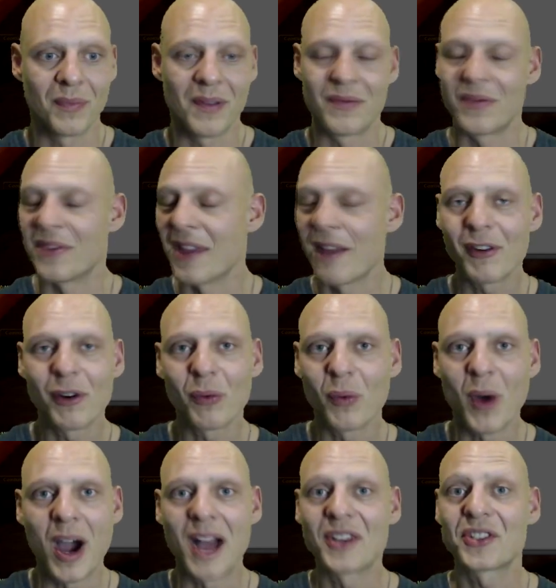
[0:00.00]
never
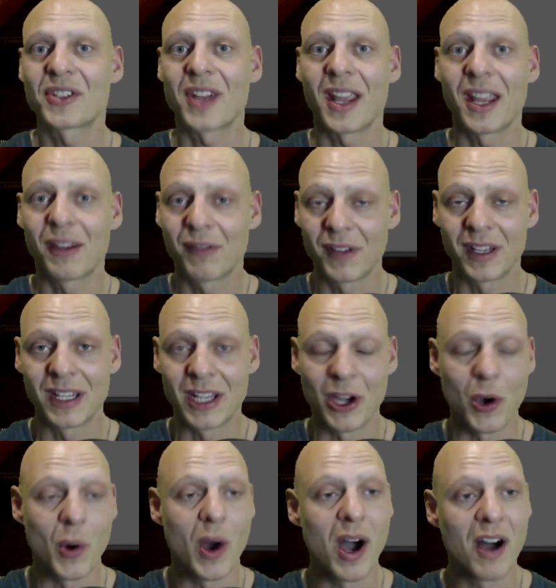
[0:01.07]
watched a
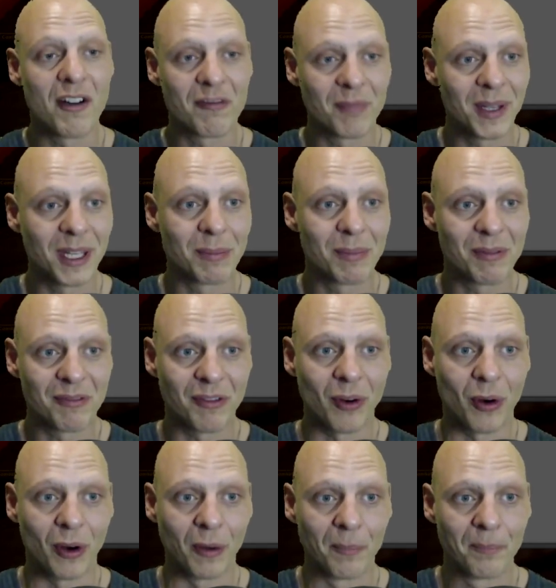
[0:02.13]
video of me before,